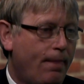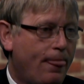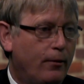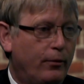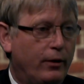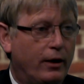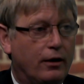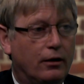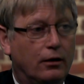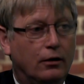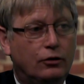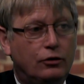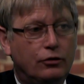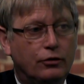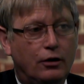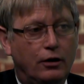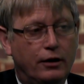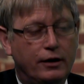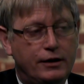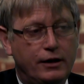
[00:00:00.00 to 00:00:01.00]
We had a good
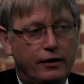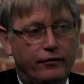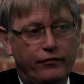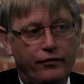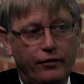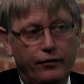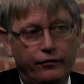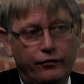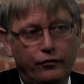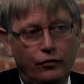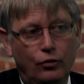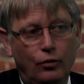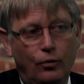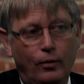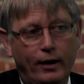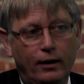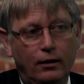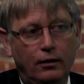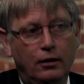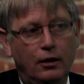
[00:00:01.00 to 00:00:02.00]
idea from the four
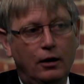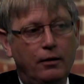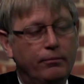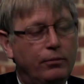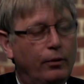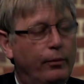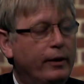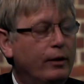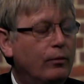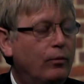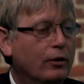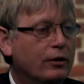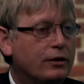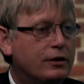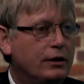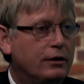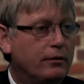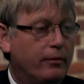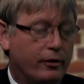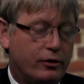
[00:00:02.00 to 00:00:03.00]
well, but we
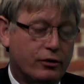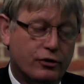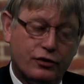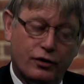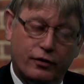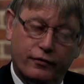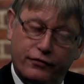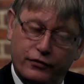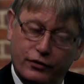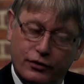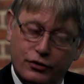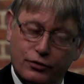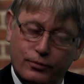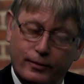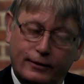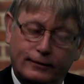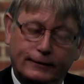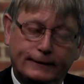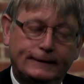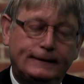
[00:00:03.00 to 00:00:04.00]
wanted, which was our first
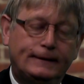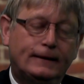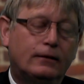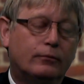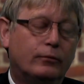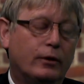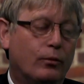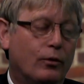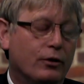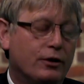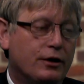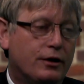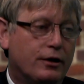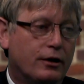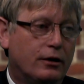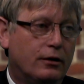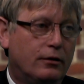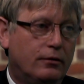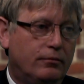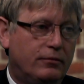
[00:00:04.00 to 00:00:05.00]
well, we wanted
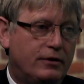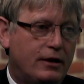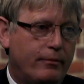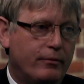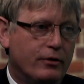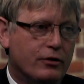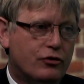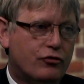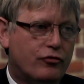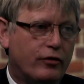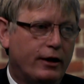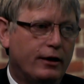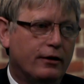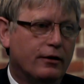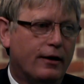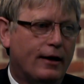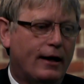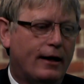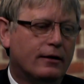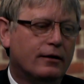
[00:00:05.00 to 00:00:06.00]
to demonstrate
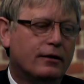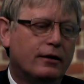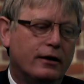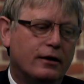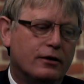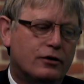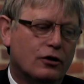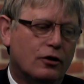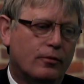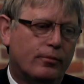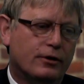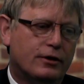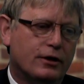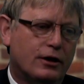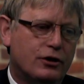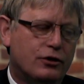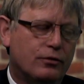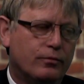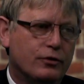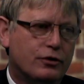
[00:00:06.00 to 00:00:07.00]
that that
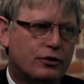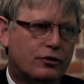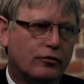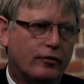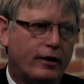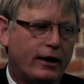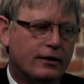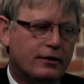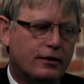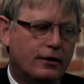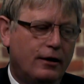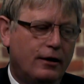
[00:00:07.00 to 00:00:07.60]
interpretation was correct.